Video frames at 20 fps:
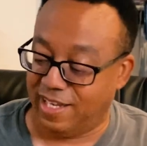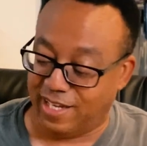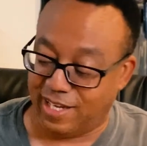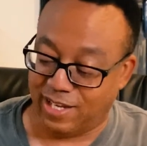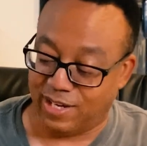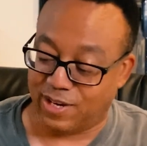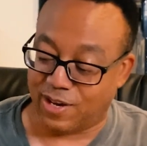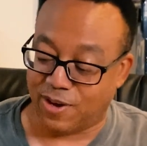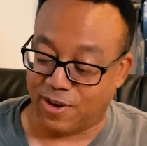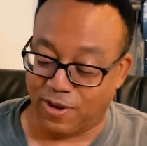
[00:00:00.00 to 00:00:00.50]

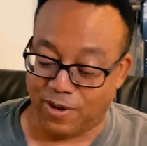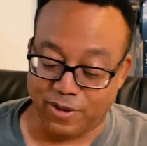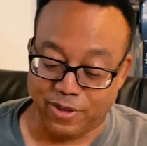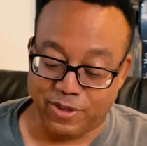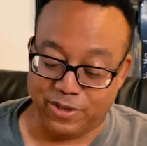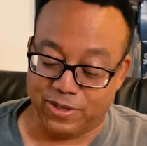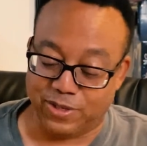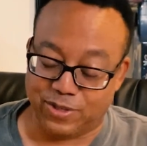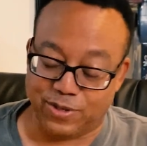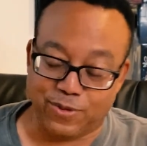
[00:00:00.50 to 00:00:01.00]
and all of
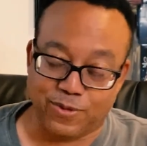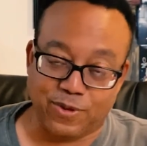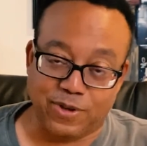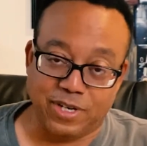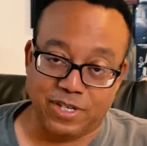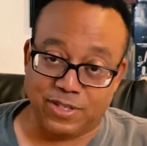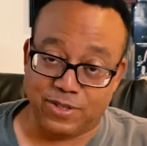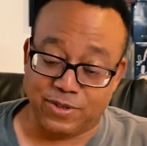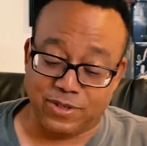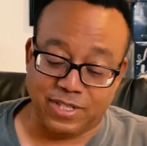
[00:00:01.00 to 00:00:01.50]
the
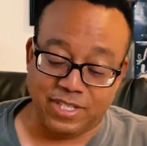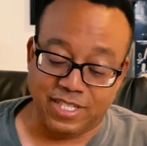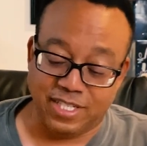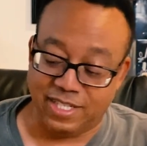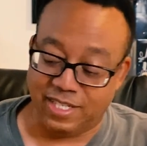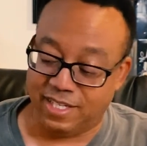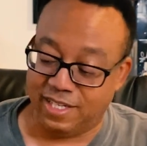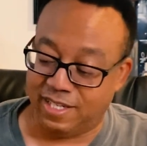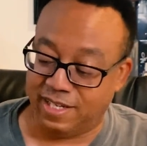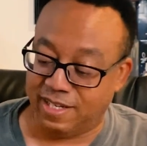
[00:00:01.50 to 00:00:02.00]
stories are
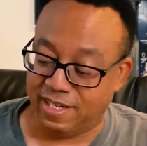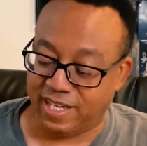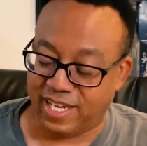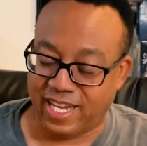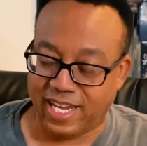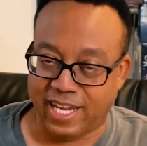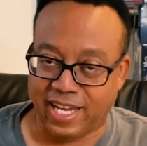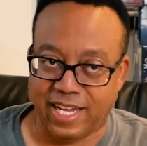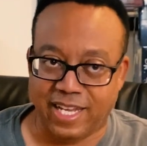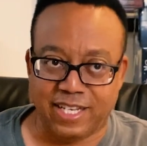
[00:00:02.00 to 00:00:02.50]
good,
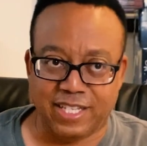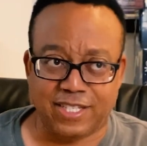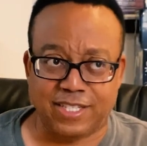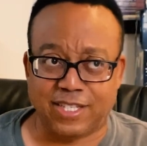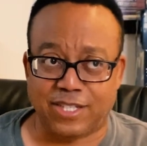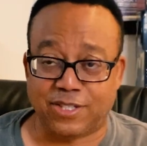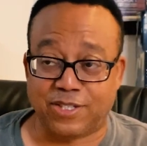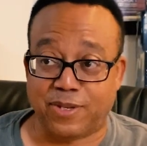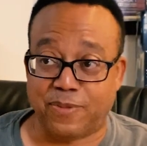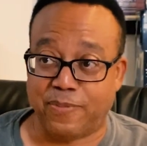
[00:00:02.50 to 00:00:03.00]
and it's
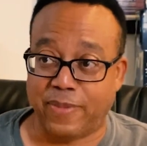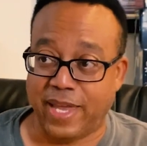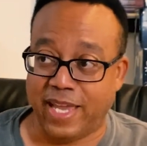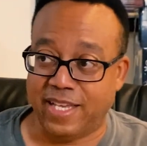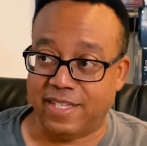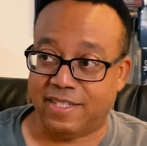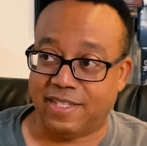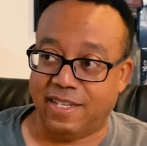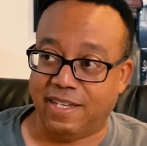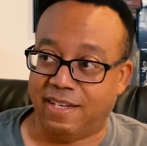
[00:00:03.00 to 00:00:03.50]
just
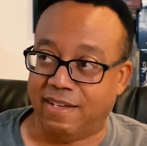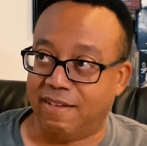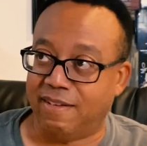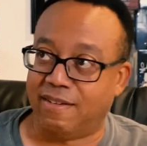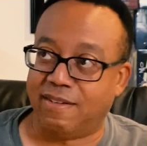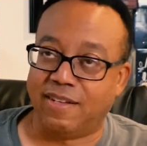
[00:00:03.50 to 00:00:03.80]
amazing.